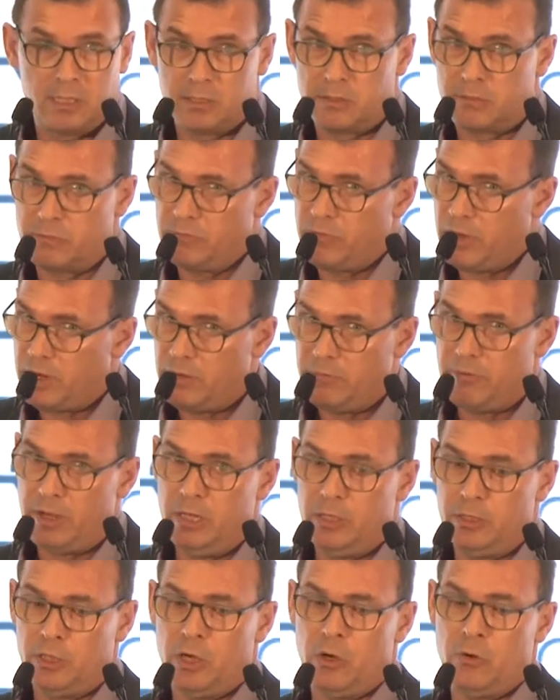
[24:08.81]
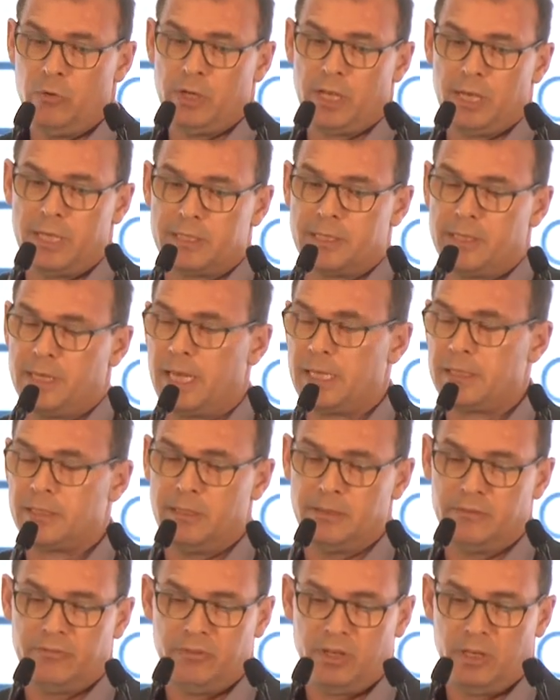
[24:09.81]
is very well known as an
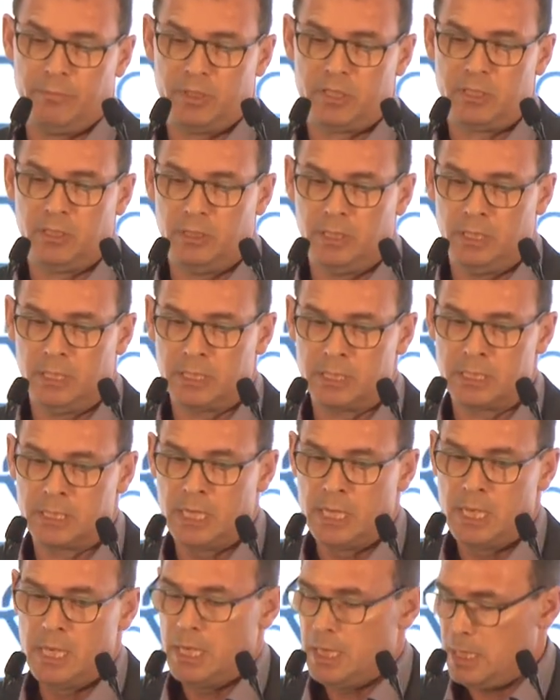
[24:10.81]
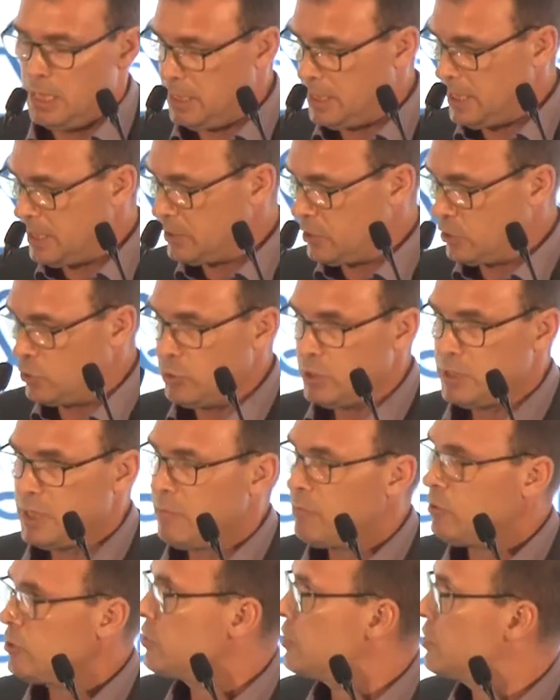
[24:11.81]
excellent flame retardant. It has a good
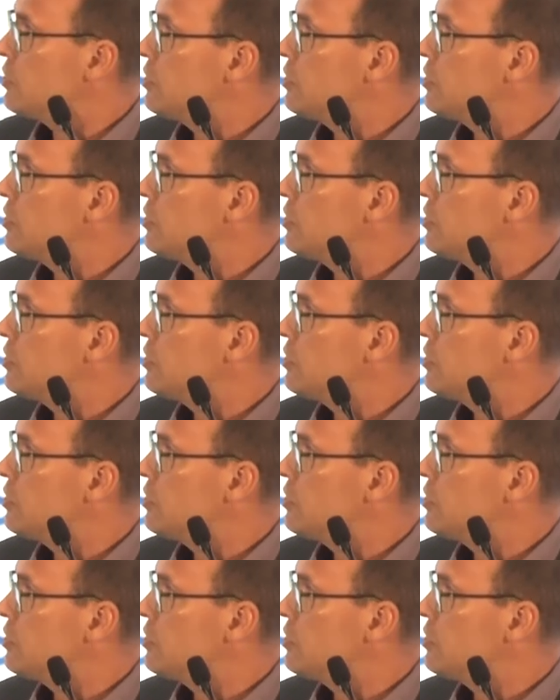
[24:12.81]
temperature